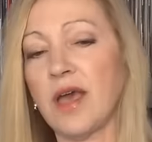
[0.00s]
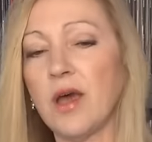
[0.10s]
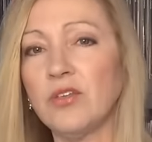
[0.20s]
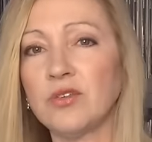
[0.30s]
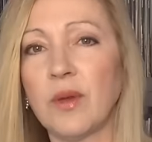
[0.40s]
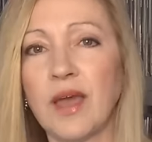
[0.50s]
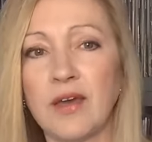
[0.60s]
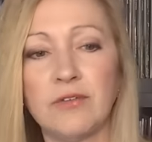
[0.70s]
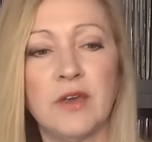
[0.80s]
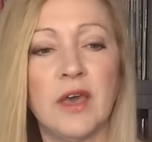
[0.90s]
I also
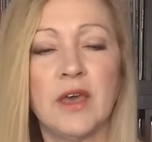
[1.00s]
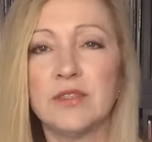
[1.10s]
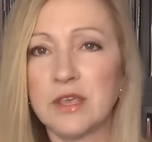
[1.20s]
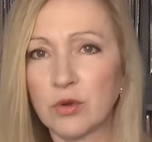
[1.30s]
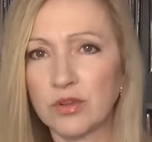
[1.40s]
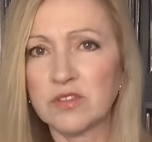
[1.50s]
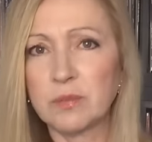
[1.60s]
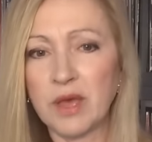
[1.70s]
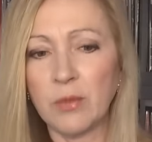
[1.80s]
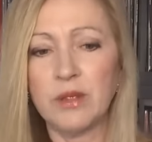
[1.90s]
have the Chris
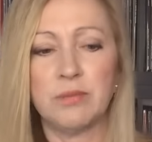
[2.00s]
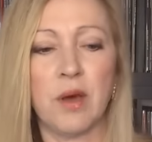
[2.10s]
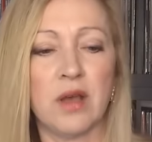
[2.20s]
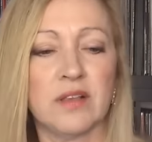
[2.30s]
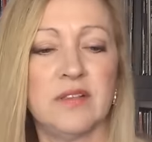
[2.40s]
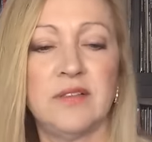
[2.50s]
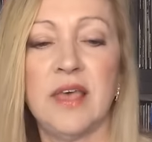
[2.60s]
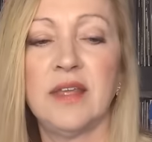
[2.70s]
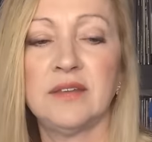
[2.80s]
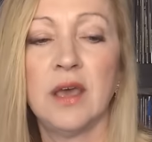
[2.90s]
Bellman box
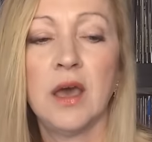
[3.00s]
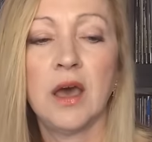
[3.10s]
set